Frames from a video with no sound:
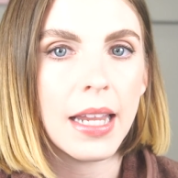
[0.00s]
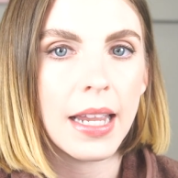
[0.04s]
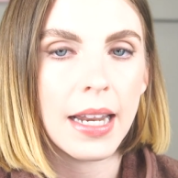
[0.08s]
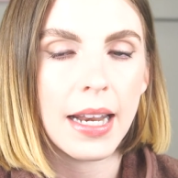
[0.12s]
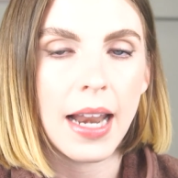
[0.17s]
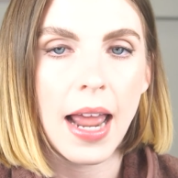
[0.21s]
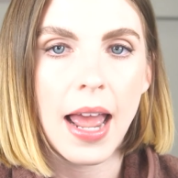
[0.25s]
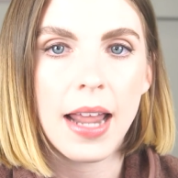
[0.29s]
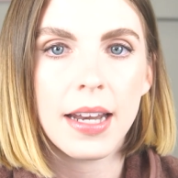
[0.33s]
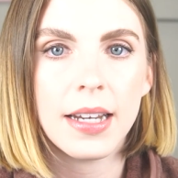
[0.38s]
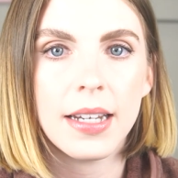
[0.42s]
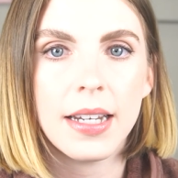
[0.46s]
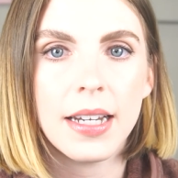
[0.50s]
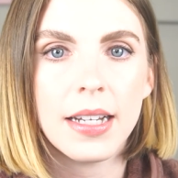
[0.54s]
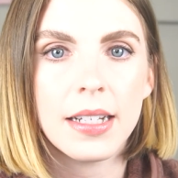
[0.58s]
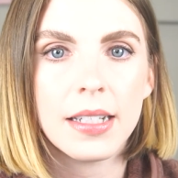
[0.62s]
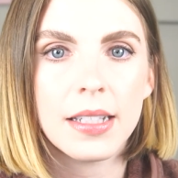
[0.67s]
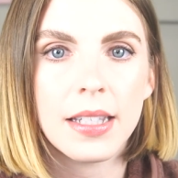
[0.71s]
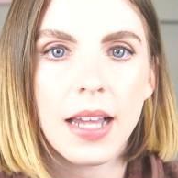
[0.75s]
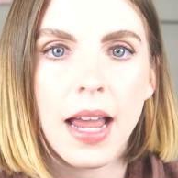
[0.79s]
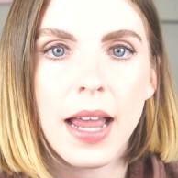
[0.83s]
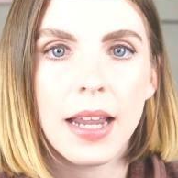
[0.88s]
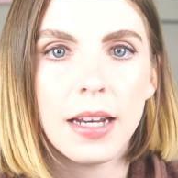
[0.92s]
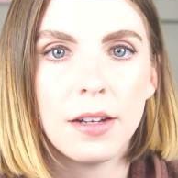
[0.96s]
and editing
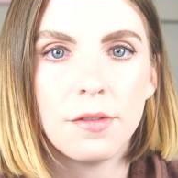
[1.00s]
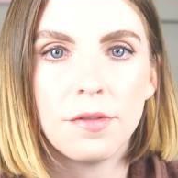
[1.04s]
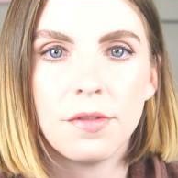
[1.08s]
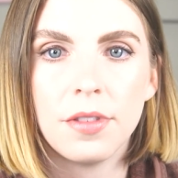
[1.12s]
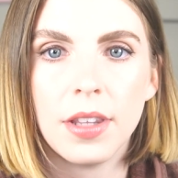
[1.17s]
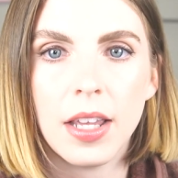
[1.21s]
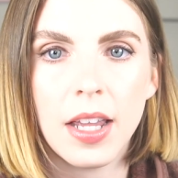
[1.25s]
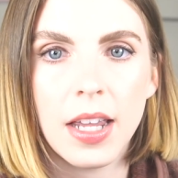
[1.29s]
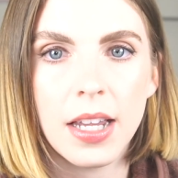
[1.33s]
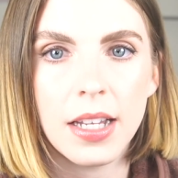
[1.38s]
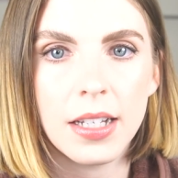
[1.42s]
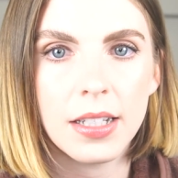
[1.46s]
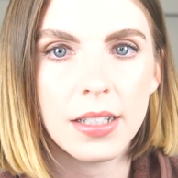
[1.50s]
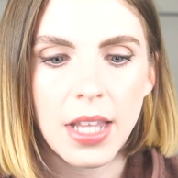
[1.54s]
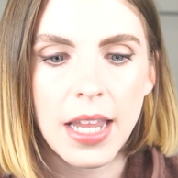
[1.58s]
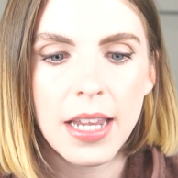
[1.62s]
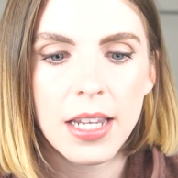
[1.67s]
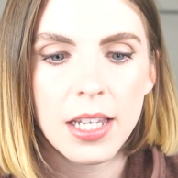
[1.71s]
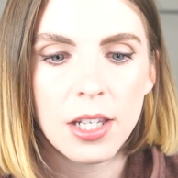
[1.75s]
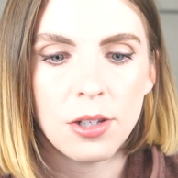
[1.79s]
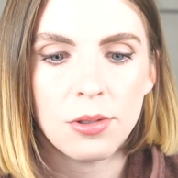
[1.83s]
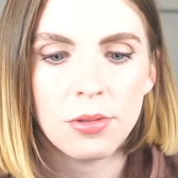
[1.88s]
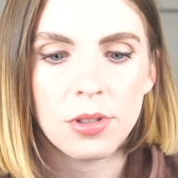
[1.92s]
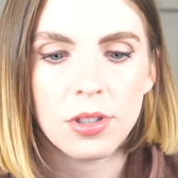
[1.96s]
side of things.
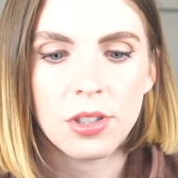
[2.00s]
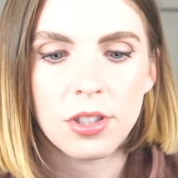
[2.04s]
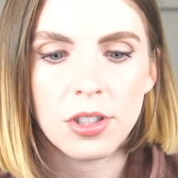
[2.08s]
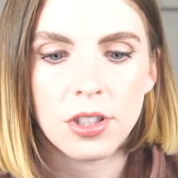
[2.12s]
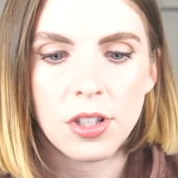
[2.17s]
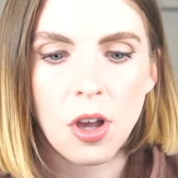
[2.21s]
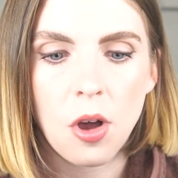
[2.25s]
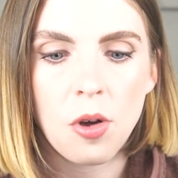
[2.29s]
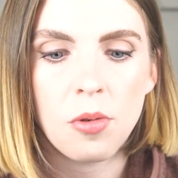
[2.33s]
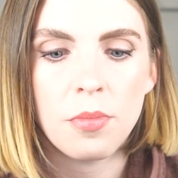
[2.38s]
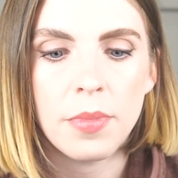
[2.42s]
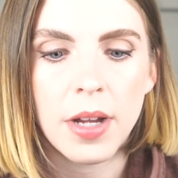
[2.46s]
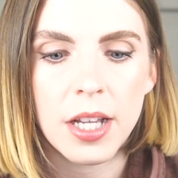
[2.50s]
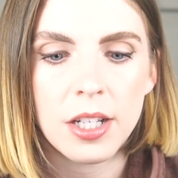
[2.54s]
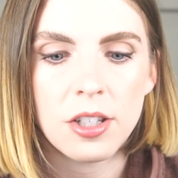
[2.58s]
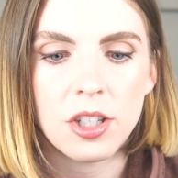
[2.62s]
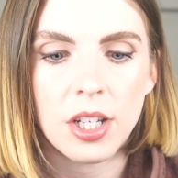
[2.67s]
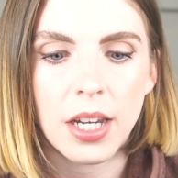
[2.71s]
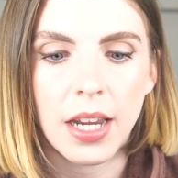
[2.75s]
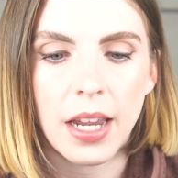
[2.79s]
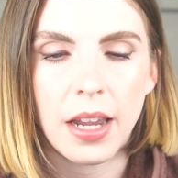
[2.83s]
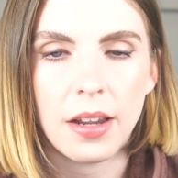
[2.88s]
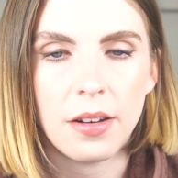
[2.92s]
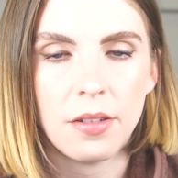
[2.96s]
Thank you so much
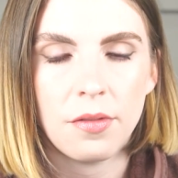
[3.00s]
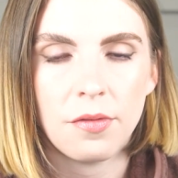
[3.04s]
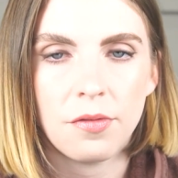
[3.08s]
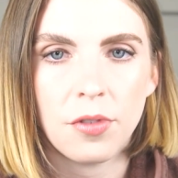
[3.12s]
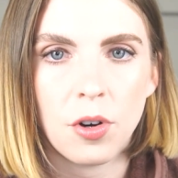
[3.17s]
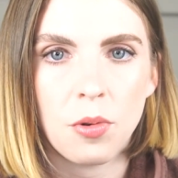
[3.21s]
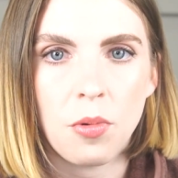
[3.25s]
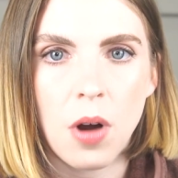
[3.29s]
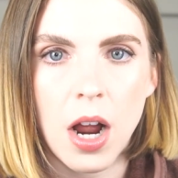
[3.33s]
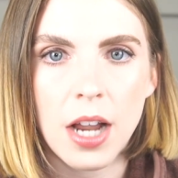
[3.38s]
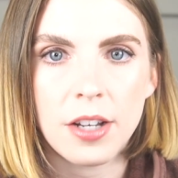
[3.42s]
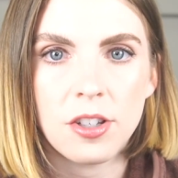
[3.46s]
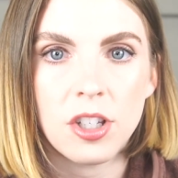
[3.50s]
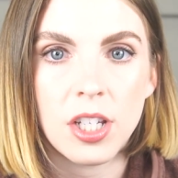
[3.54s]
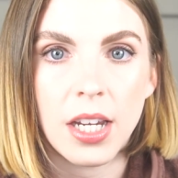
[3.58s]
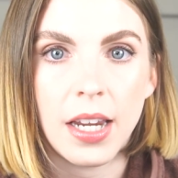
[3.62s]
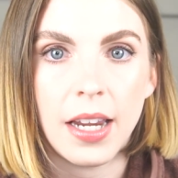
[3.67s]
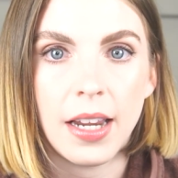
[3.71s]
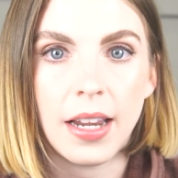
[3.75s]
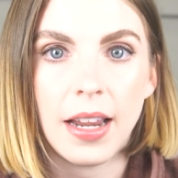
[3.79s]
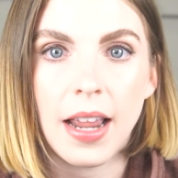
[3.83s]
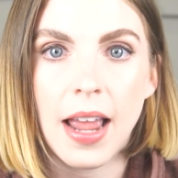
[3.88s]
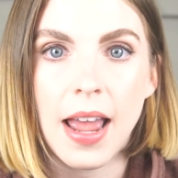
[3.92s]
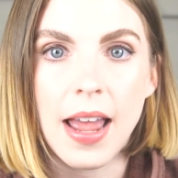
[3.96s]
again for
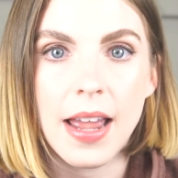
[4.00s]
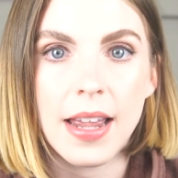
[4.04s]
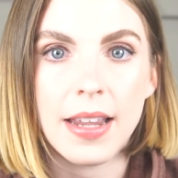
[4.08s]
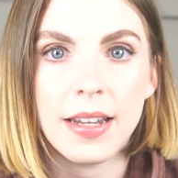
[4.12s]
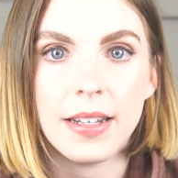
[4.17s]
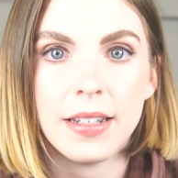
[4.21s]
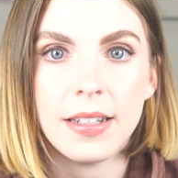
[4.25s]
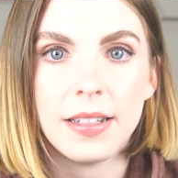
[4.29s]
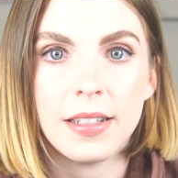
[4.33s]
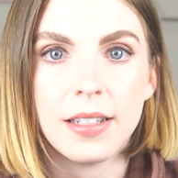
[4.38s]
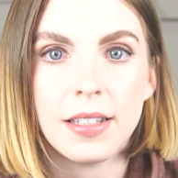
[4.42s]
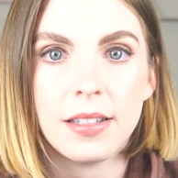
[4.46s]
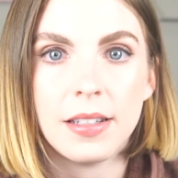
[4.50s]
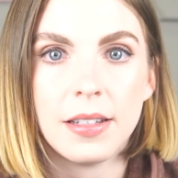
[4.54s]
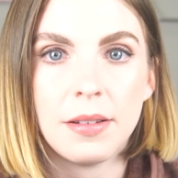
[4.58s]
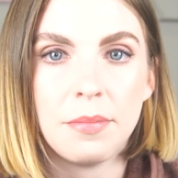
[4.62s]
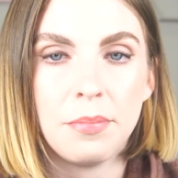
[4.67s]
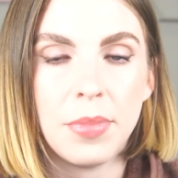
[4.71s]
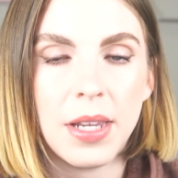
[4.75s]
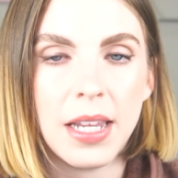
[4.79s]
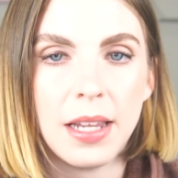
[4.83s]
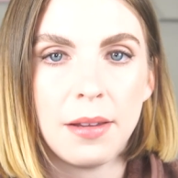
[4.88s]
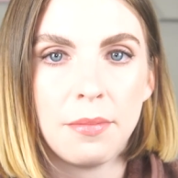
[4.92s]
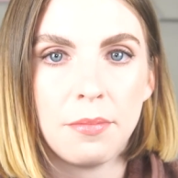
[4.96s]
watching and
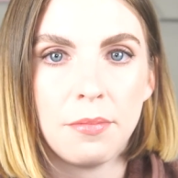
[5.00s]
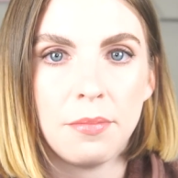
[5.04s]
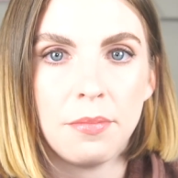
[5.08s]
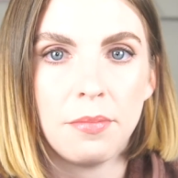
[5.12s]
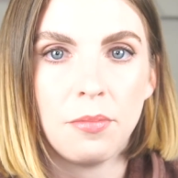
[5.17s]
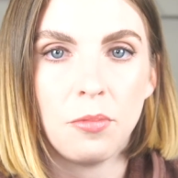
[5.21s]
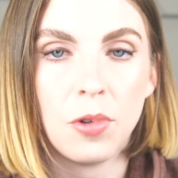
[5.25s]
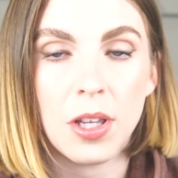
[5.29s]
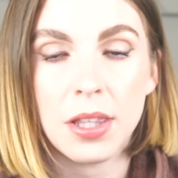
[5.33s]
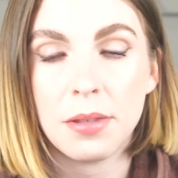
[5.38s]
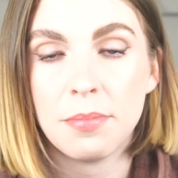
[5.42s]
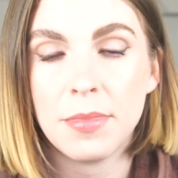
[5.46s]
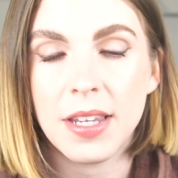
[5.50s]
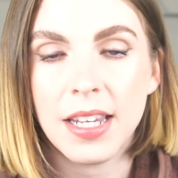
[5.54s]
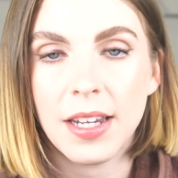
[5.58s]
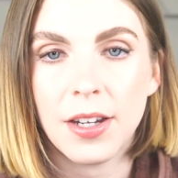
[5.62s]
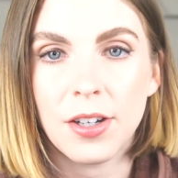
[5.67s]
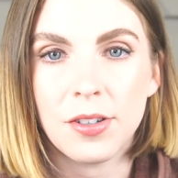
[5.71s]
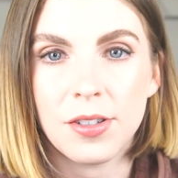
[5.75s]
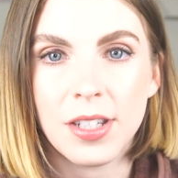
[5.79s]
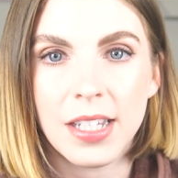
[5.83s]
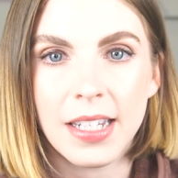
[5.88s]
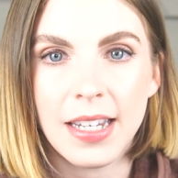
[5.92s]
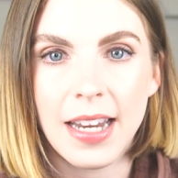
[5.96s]
being with me
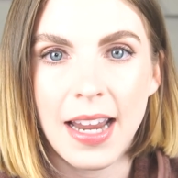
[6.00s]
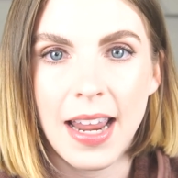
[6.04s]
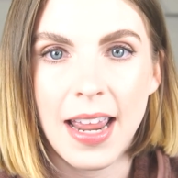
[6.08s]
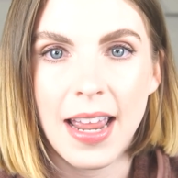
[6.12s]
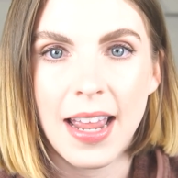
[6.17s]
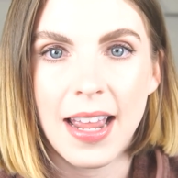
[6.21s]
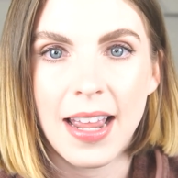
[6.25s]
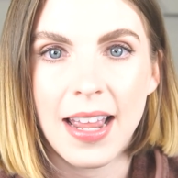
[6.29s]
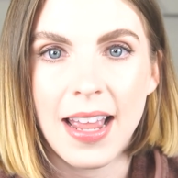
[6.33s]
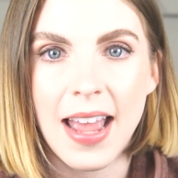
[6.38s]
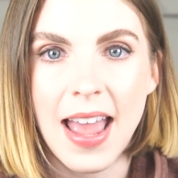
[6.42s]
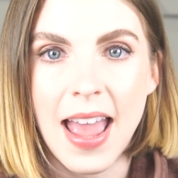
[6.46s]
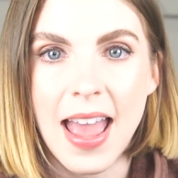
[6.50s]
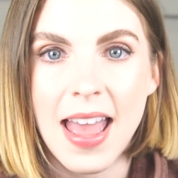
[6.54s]
here today,